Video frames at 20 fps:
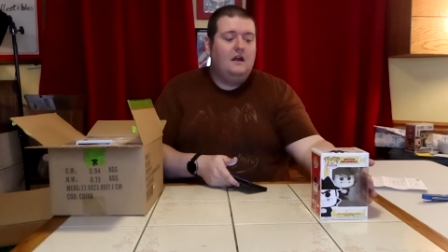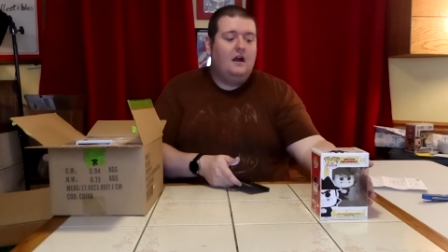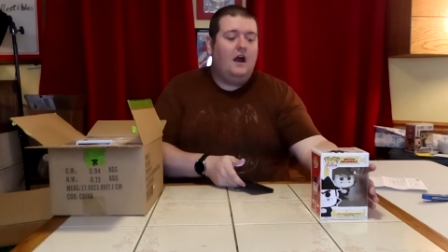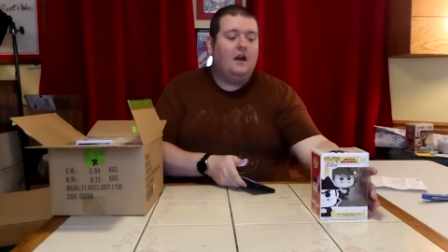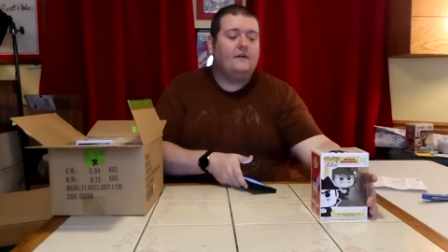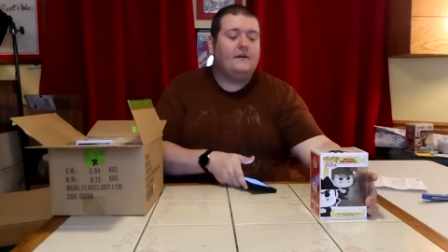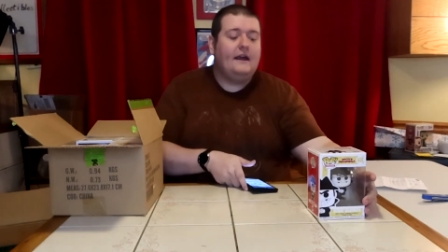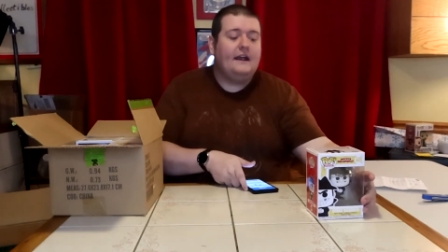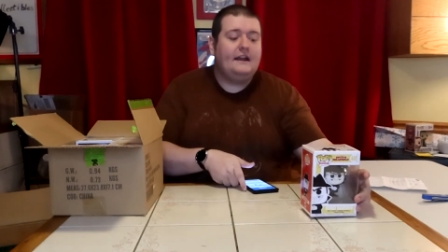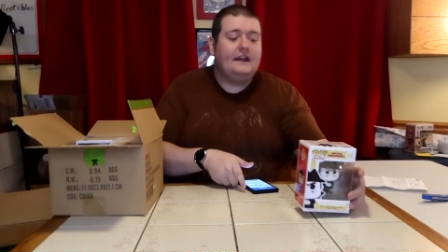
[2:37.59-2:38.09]

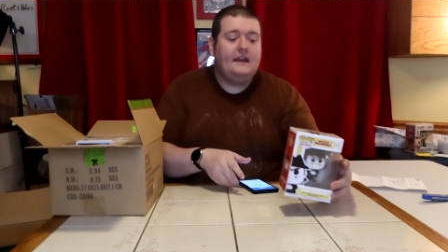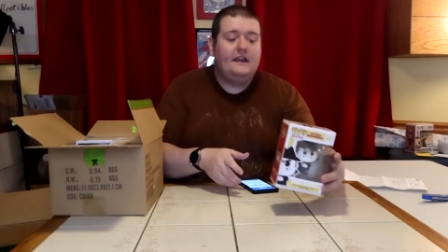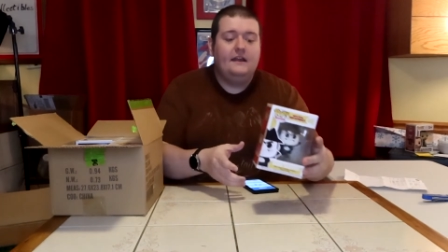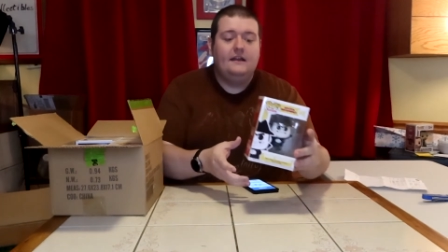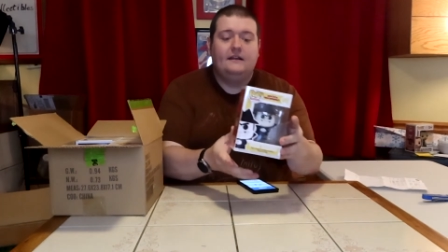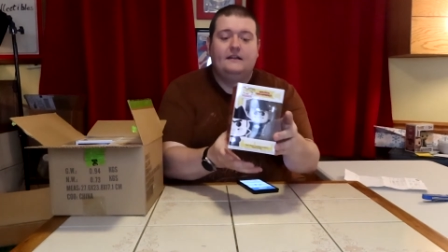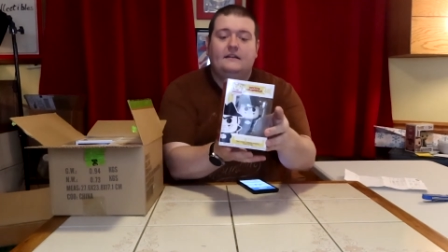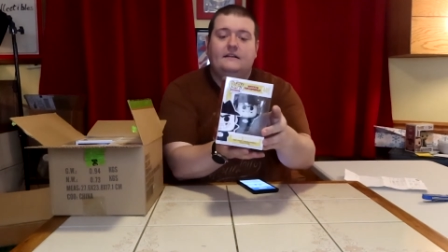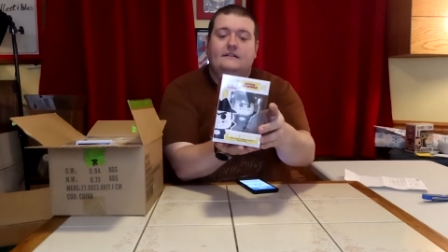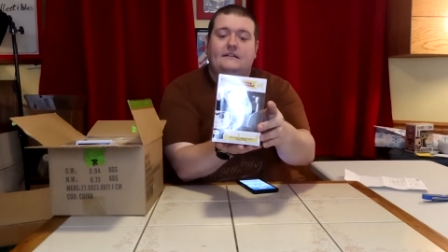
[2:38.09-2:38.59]
Alrighty,
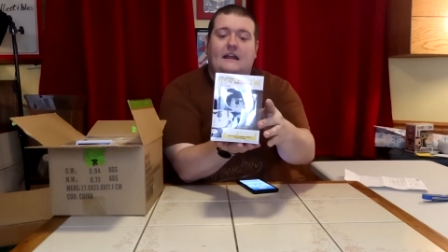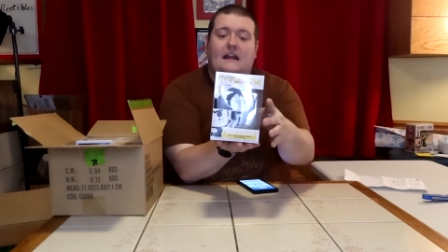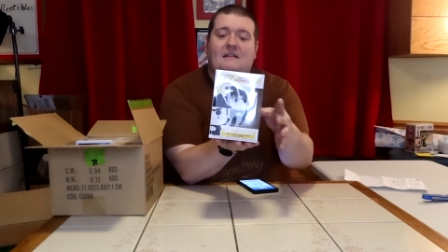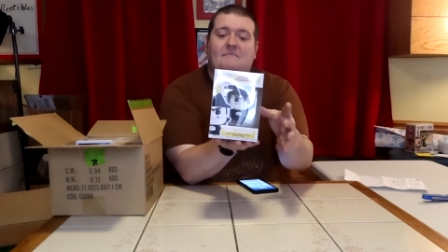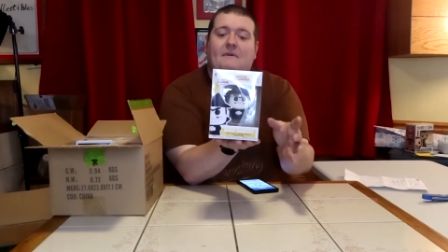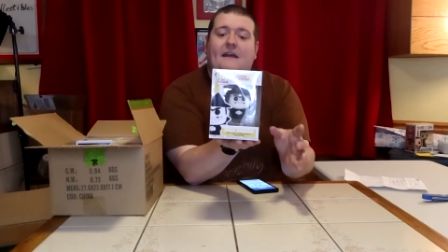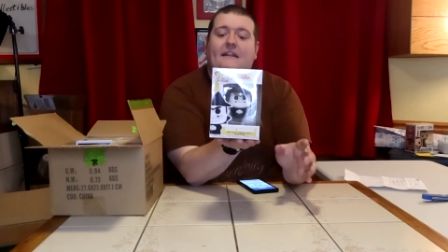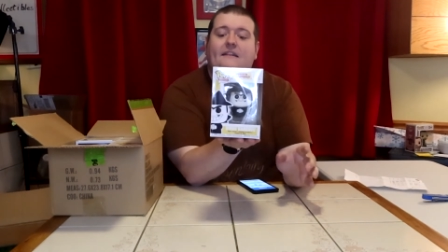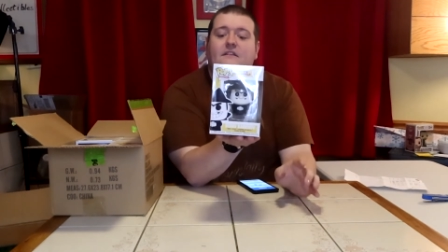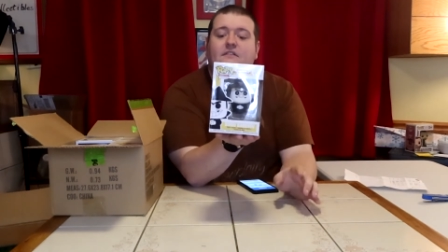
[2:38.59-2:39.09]
not
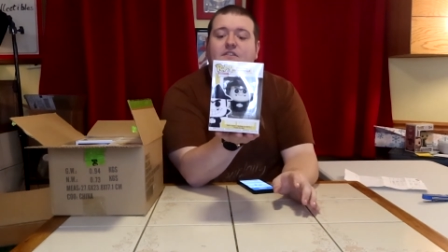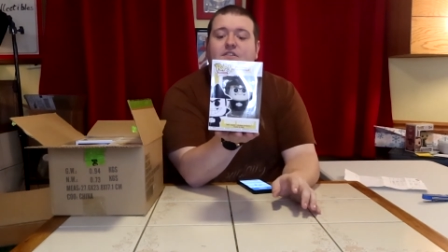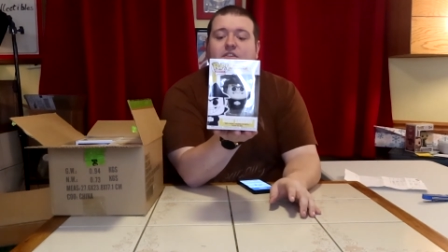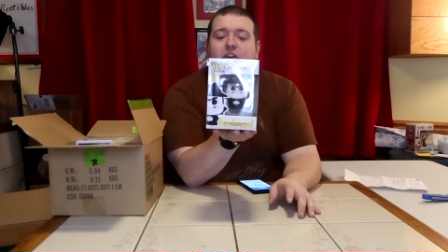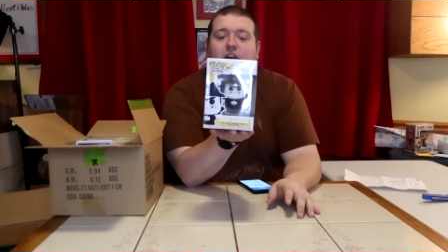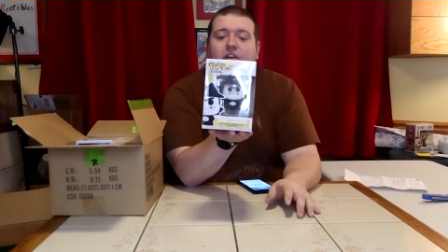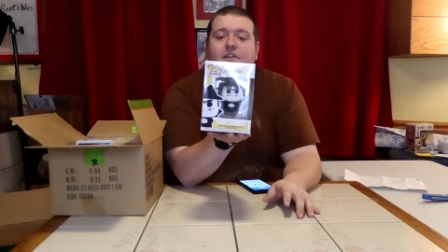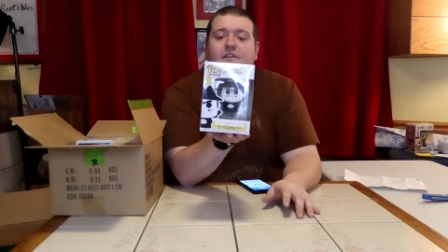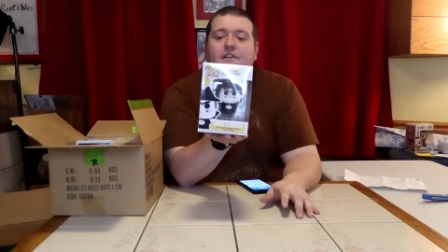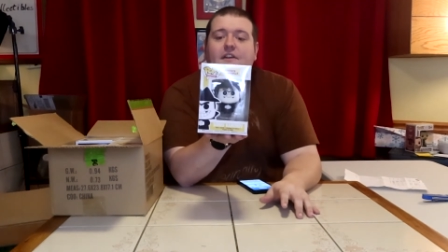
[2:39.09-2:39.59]
a bad little
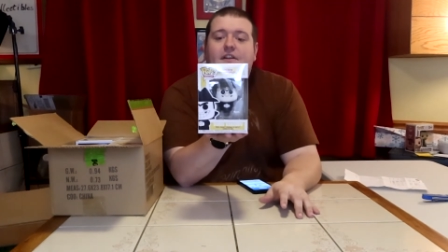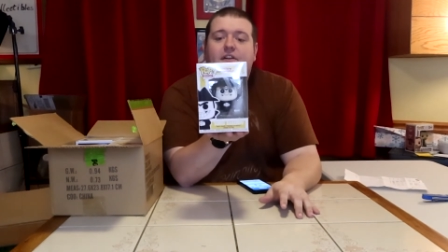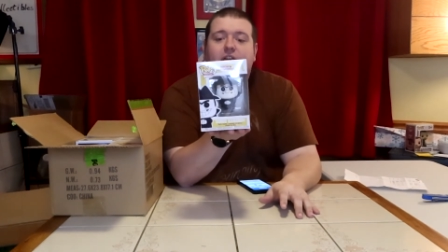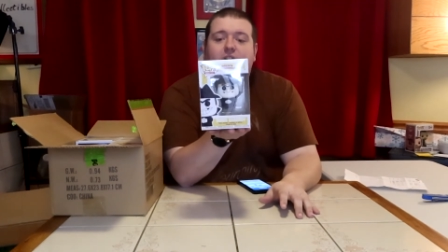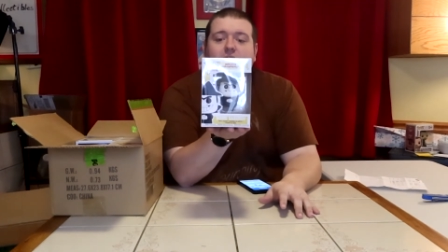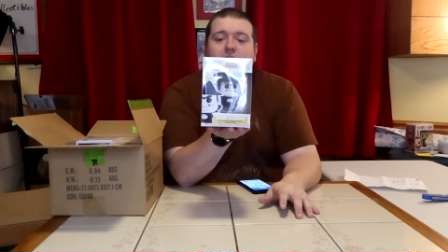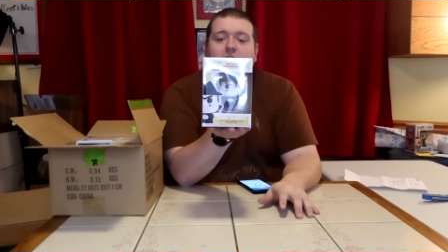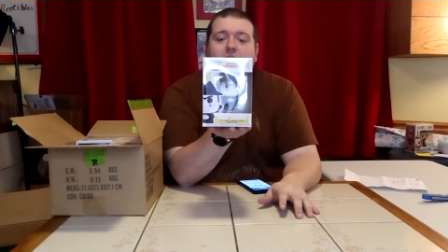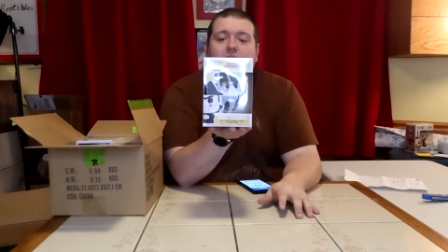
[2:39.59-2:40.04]
starter here.